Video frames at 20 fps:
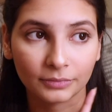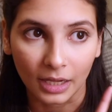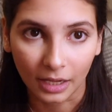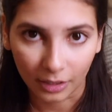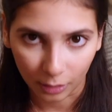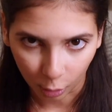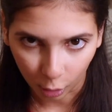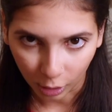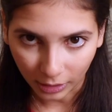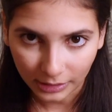
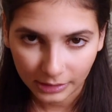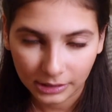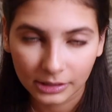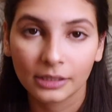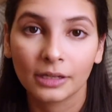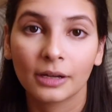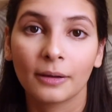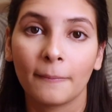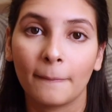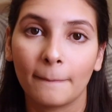a lot,
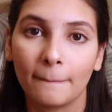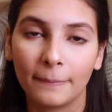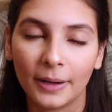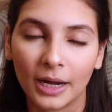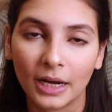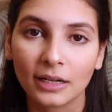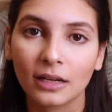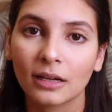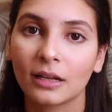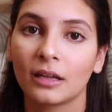
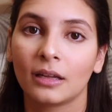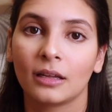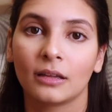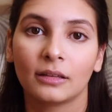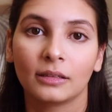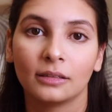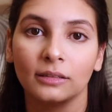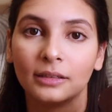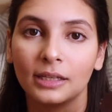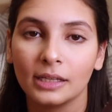but
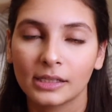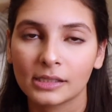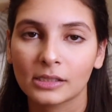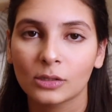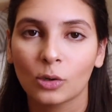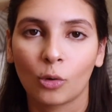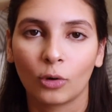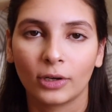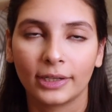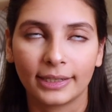
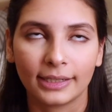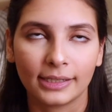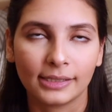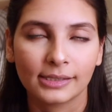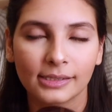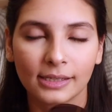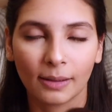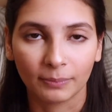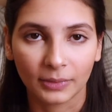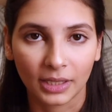this quality
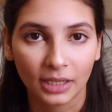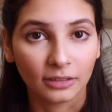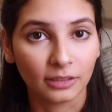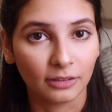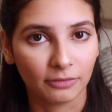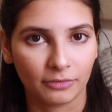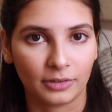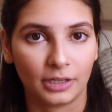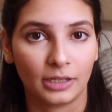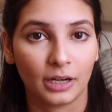is something
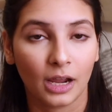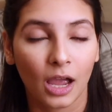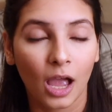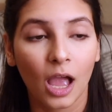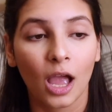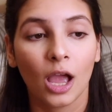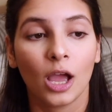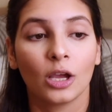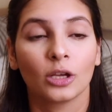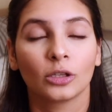different.
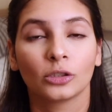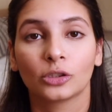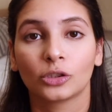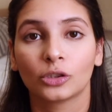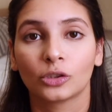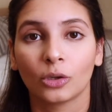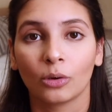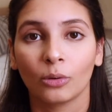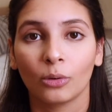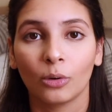
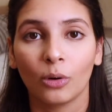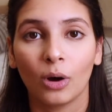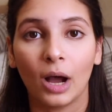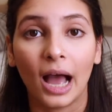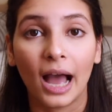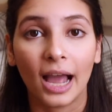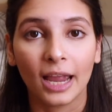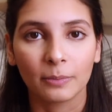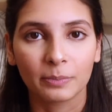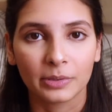
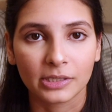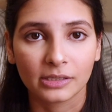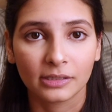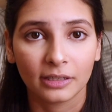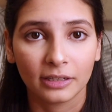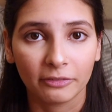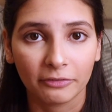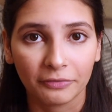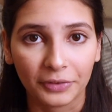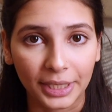So I
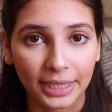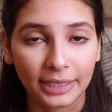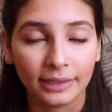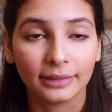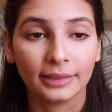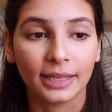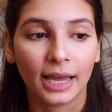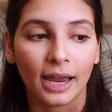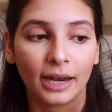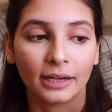personally
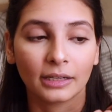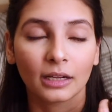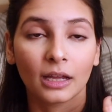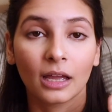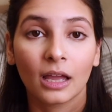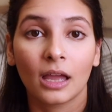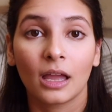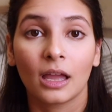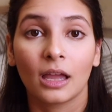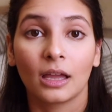feel that
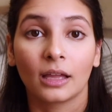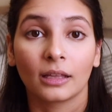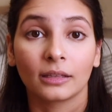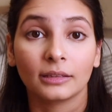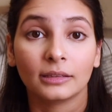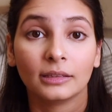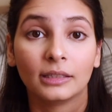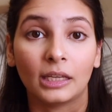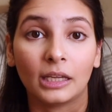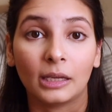
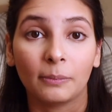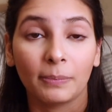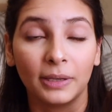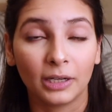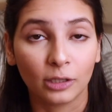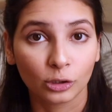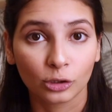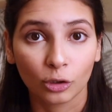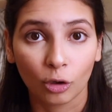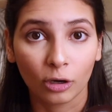the
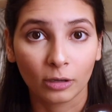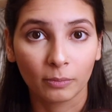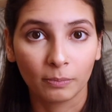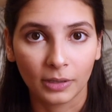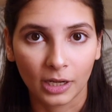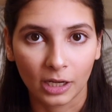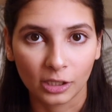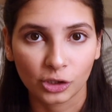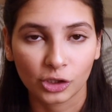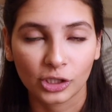Pillow Talk
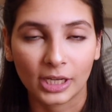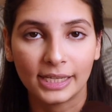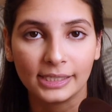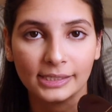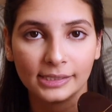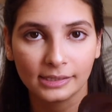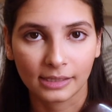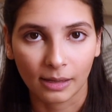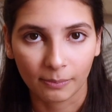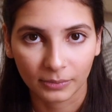blush
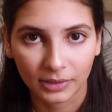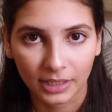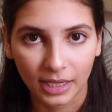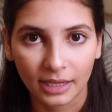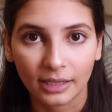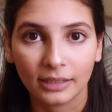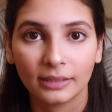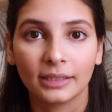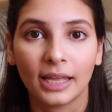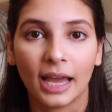is
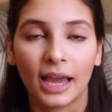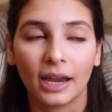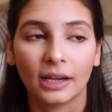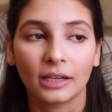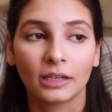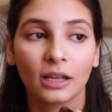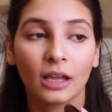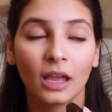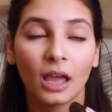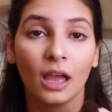something
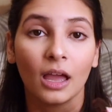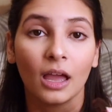that